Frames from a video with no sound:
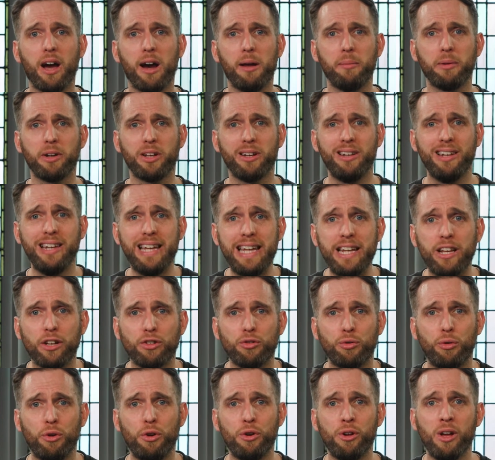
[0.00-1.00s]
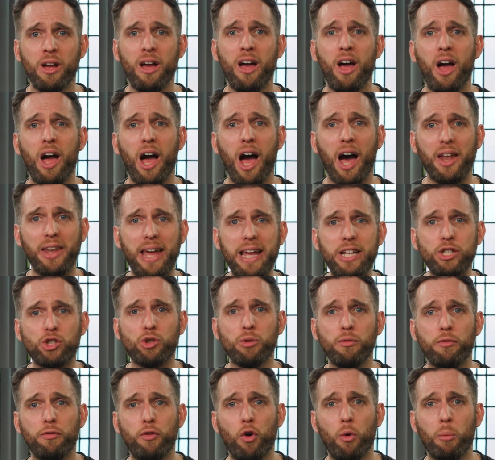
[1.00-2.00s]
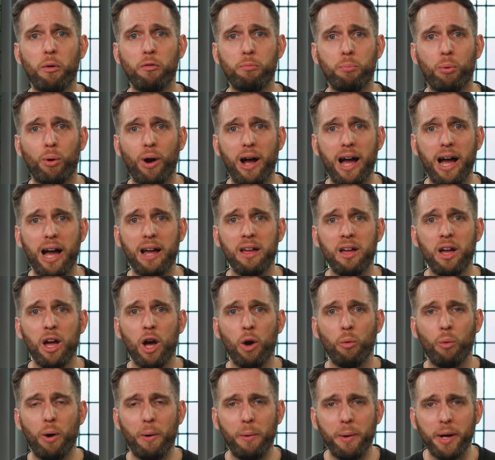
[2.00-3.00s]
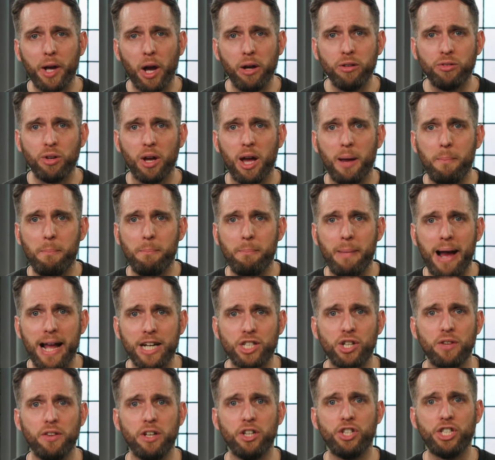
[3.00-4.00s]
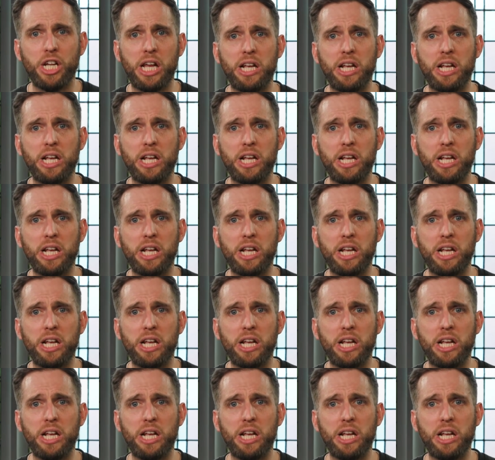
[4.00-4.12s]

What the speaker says: And we're going to lead us through an ancient form of prayer where we're going to imagine that